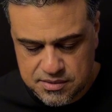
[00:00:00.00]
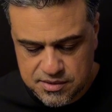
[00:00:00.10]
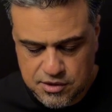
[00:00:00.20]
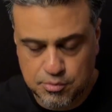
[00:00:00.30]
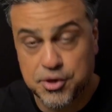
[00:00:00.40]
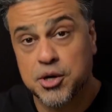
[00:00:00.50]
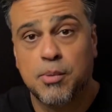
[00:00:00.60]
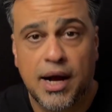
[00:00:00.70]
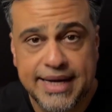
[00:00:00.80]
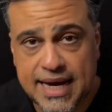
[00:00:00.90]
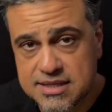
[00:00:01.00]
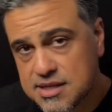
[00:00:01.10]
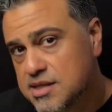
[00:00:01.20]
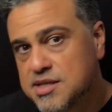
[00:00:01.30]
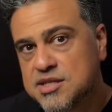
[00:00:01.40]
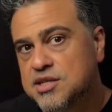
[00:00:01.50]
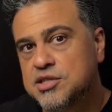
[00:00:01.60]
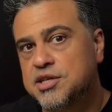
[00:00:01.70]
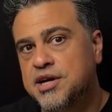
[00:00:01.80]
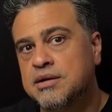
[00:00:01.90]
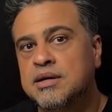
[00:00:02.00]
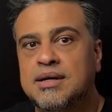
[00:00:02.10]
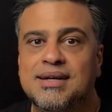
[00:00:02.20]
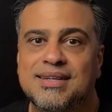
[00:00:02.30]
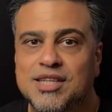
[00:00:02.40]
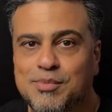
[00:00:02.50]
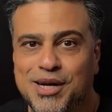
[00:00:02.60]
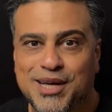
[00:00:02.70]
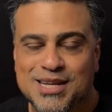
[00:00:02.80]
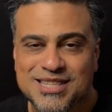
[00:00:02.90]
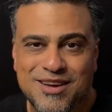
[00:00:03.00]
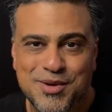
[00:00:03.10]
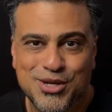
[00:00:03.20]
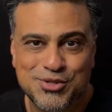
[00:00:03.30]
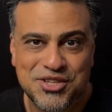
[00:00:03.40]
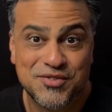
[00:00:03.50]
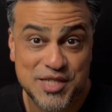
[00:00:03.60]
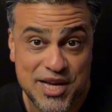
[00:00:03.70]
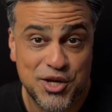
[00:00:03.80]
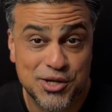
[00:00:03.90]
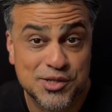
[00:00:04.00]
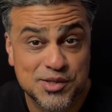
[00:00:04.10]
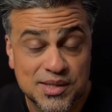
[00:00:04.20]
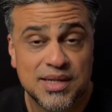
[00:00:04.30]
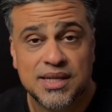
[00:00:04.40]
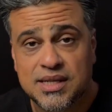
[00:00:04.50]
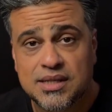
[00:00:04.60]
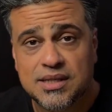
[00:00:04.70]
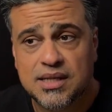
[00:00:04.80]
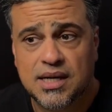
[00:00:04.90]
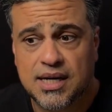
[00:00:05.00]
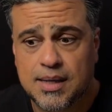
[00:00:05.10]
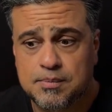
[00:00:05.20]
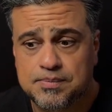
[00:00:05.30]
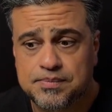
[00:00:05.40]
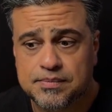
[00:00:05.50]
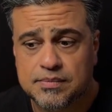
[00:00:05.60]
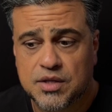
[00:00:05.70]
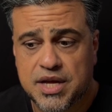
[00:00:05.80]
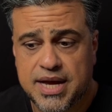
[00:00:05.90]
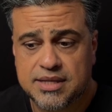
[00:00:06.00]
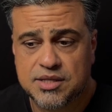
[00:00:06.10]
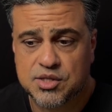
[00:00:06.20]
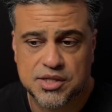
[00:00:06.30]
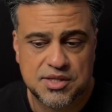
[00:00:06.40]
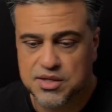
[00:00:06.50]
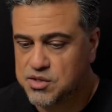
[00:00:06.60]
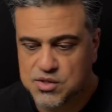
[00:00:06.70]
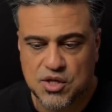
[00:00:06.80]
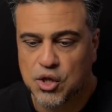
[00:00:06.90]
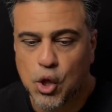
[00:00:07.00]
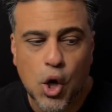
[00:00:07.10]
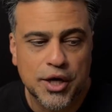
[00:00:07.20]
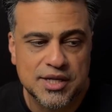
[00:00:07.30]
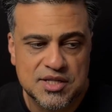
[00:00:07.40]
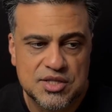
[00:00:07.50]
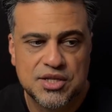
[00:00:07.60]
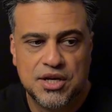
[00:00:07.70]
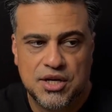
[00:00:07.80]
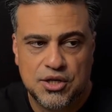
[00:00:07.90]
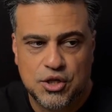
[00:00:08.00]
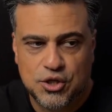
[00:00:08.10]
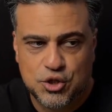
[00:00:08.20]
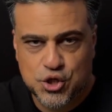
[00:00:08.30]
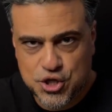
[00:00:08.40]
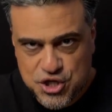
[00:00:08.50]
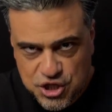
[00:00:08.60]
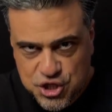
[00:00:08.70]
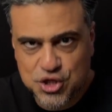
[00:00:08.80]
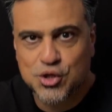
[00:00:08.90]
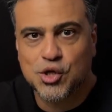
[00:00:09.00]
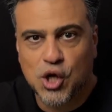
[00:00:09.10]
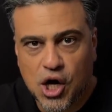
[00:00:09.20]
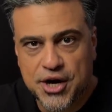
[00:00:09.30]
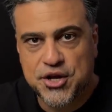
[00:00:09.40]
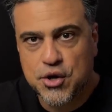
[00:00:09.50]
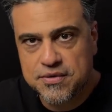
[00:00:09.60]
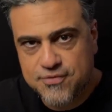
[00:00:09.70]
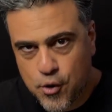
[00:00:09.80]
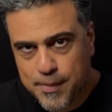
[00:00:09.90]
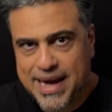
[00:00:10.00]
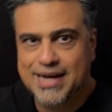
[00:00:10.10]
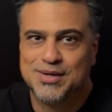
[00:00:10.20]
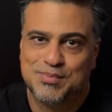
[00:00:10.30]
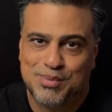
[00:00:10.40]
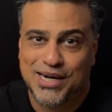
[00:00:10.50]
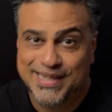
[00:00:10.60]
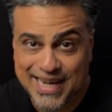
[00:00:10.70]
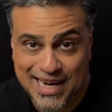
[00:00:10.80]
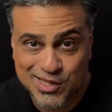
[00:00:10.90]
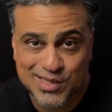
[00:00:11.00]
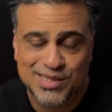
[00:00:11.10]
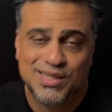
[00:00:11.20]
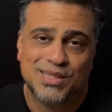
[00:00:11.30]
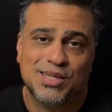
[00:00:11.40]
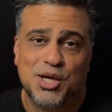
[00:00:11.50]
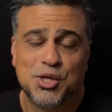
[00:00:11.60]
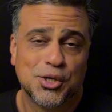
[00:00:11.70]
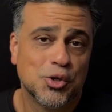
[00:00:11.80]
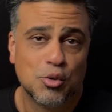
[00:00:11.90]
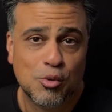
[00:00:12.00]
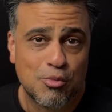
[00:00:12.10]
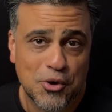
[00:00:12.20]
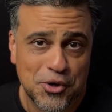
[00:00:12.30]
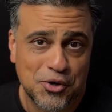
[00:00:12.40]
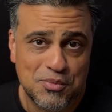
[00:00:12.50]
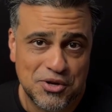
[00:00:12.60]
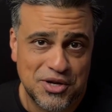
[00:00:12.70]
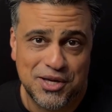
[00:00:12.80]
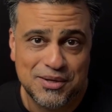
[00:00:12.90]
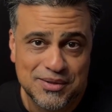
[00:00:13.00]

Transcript: So Burner Podcast is listed under there, the podcast that I've been hosting for 10 years. Connected, so it's the longest traditional audio format podcast in the global burner community